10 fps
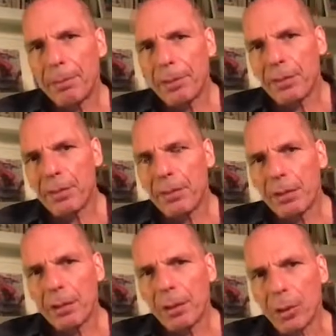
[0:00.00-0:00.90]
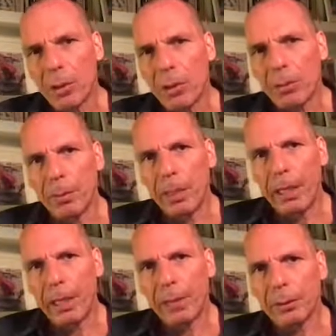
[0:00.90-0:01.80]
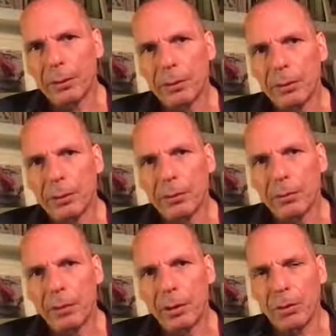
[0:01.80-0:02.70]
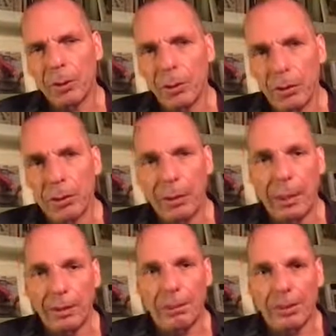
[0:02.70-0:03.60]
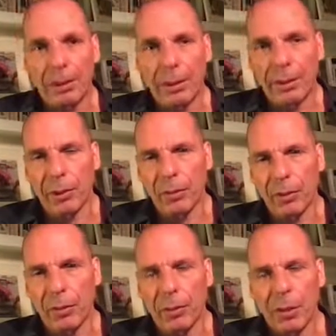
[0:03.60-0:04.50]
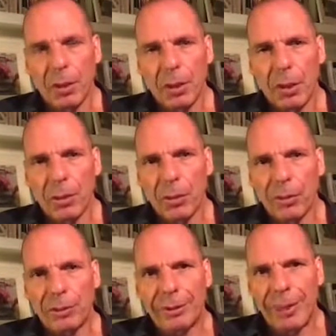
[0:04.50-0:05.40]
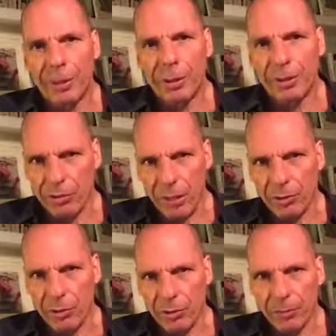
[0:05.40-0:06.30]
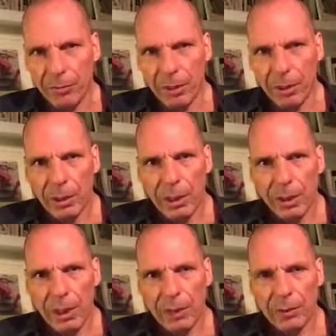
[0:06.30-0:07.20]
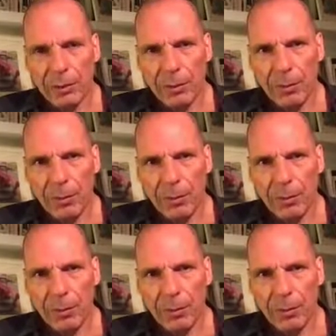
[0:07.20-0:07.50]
is the Eurogroup and the European Union, and in particular the Eurozone, is so terribly structured that